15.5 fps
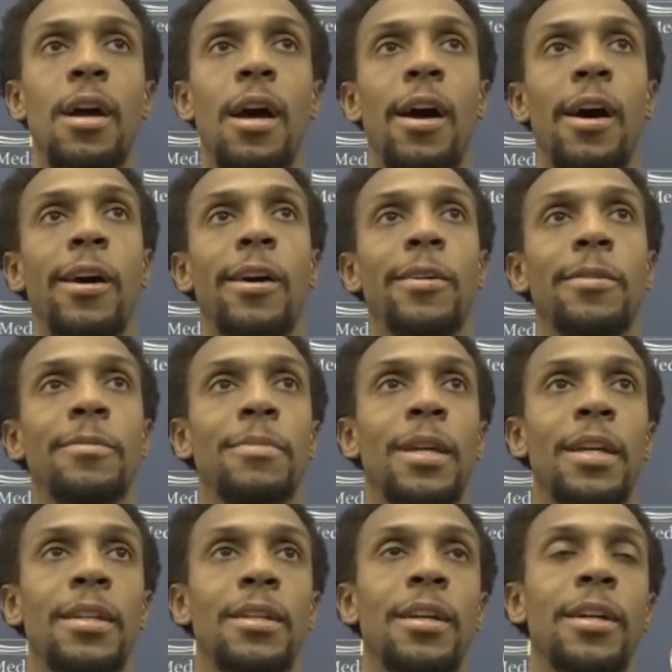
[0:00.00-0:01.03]

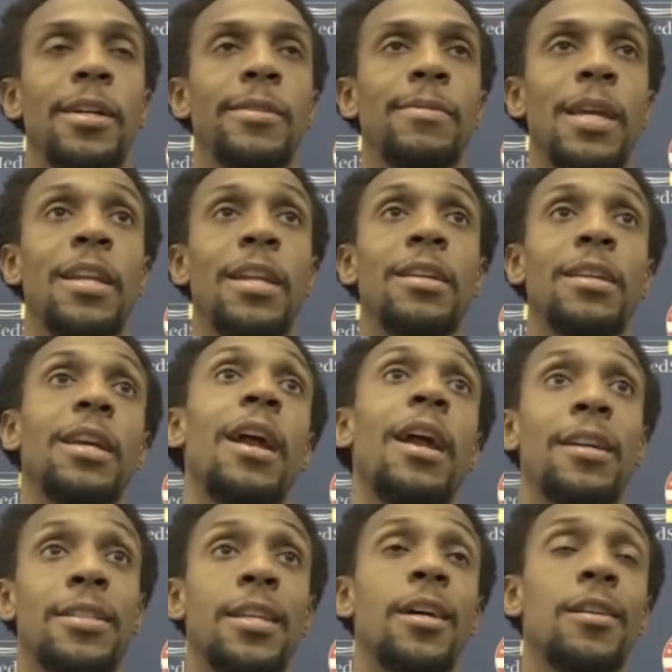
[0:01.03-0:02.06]
and in
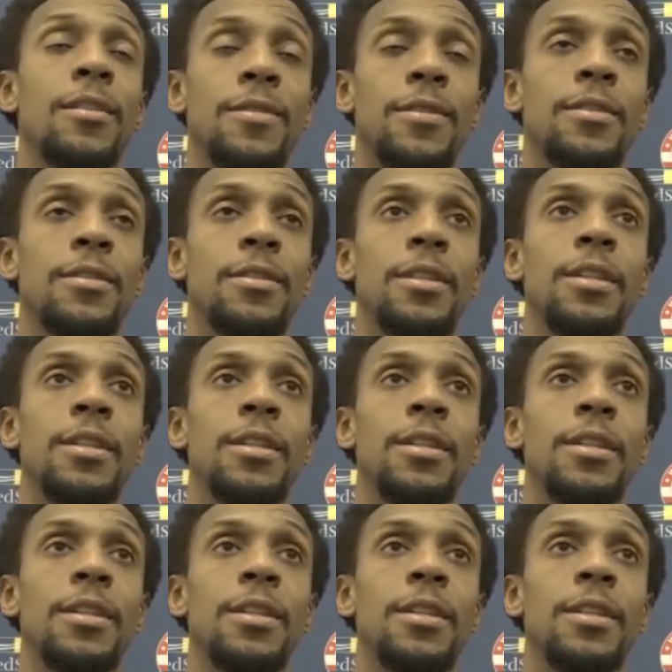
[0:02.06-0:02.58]
ourselves.